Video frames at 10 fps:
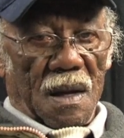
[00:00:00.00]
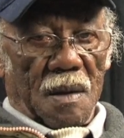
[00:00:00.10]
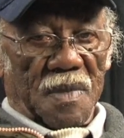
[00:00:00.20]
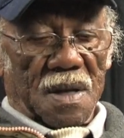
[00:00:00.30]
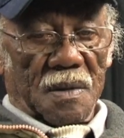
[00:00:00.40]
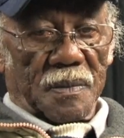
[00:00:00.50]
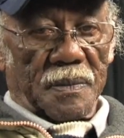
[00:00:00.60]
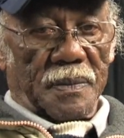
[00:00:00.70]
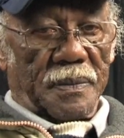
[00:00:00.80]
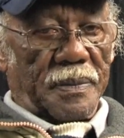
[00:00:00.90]
But the
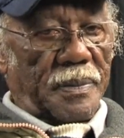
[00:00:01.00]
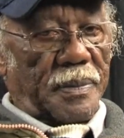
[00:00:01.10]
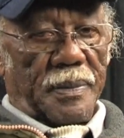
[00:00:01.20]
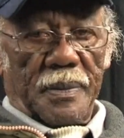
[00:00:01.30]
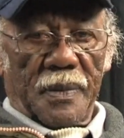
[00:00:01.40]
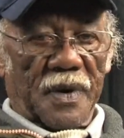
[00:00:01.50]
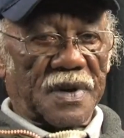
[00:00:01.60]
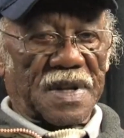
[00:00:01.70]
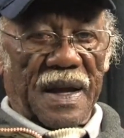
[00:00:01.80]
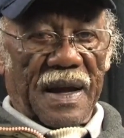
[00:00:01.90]

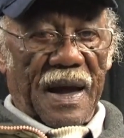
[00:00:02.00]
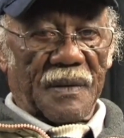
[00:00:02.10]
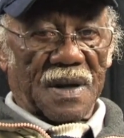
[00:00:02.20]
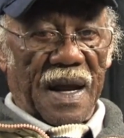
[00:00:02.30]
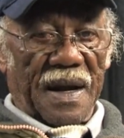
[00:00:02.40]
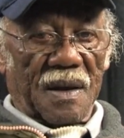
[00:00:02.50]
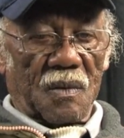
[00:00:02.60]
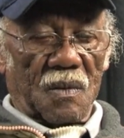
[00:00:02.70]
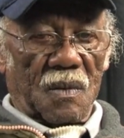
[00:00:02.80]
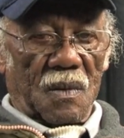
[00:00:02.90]
worst thing I would hate it,
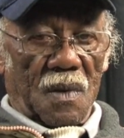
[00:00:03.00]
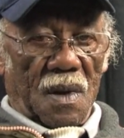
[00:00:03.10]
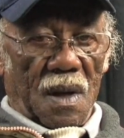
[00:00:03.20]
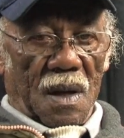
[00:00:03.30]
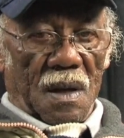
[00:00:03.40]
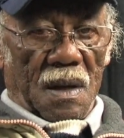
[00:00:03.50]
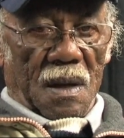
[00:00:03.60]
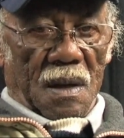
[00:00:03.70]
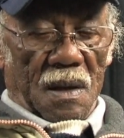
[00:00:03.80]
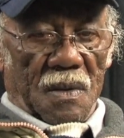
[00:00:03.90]

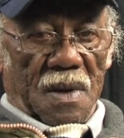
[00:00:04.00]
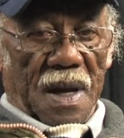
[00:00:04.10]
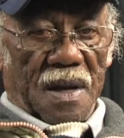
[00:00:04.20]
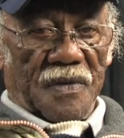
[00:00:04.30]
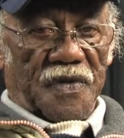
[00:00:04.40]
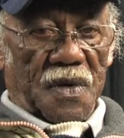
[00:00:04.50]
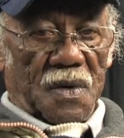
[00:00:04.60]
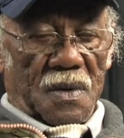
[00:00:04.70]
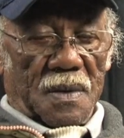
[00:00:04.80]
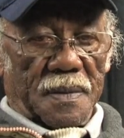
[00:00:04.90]
you're taking
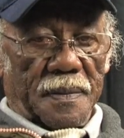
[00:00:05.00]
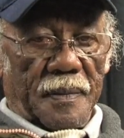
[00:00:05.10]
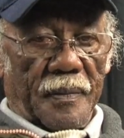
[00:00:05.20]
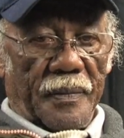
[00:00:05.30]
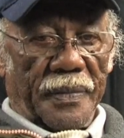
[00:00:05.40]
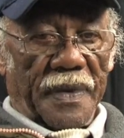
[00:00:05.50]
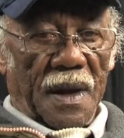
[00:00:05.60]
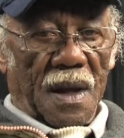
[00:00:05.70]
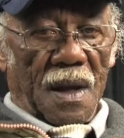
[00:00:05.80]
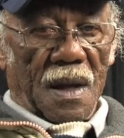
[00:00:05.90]
fuel
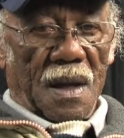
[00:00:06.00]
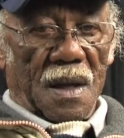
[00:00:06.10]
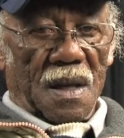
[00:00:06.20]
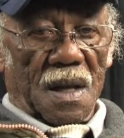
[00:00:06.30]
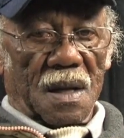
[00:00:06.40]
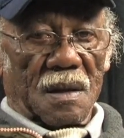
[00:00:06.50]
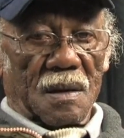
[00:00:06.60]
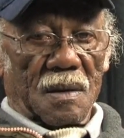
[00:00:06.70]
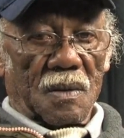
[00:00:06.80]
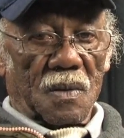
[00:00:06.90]
that
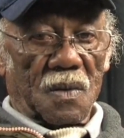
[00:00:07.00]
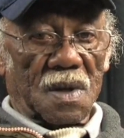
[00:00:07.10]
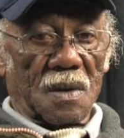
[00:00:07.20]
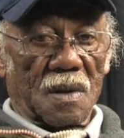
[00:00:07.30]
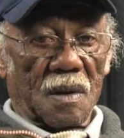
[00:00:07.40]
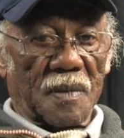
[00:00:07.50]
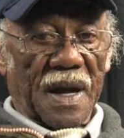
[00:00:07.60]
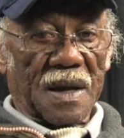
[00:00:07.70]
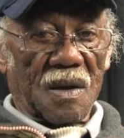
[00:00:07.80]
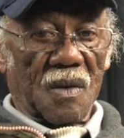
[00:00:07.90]
when you come
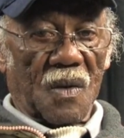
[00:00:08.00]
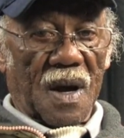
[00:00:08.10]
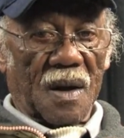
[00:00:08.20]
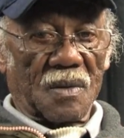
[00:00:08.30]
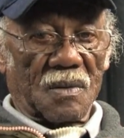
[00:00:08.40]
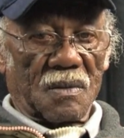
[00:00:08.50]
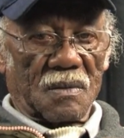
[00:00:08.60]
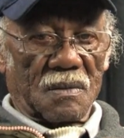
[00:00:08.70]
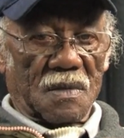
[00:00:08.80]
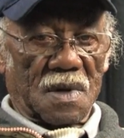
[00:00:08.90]
back and you go out
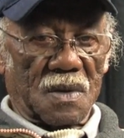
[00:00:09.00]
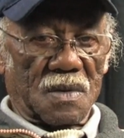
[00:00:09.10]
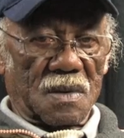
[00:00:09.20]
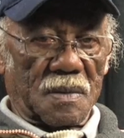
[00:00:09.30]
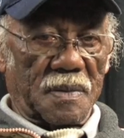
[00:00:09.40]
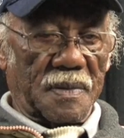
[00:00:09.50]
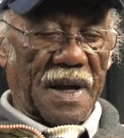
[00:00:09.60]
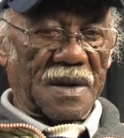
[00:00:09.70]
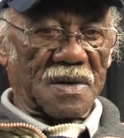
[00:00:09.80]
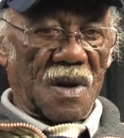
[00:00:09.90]
close to the
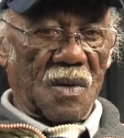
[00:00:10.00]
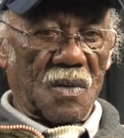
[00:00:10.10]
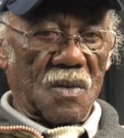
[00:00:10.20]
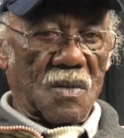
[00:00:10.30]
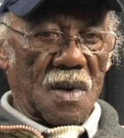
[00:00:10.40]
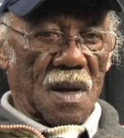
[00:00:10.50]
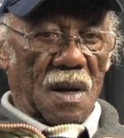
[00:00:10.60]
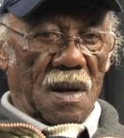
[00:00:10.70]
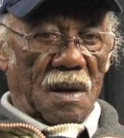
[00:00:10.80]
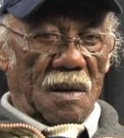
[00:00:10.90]
battle zone,
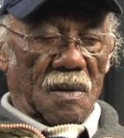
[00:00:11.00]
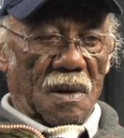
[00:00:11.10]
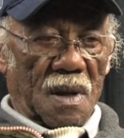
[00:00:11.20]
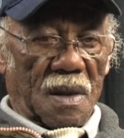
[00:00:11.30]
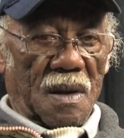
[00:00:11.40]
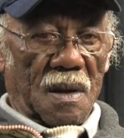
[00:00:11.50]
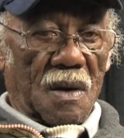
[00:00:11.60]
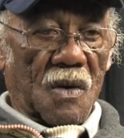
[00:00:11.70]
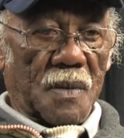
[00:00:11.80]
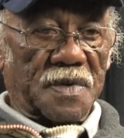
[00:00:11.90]
you have the
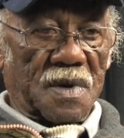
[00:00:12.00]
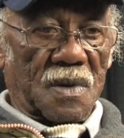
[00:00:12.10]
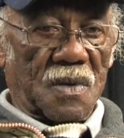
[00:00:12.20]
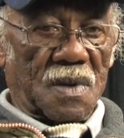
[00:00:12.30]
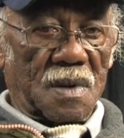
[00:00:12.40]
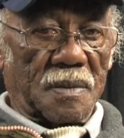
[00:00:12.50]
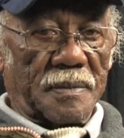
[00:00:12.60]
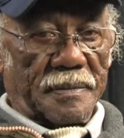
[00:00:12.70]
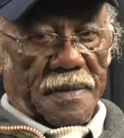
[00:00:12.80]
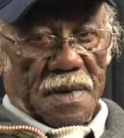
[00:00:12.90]
corps, you know, and
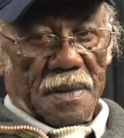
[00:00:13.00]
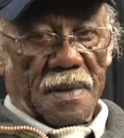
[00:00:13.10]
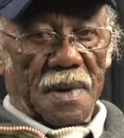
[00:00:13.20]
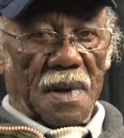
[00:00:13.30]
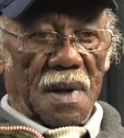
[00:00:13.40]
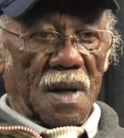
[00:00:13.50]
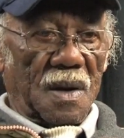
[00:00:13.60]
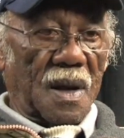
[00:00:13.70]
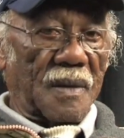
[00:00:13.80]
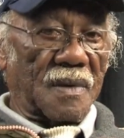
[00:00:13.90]
you have a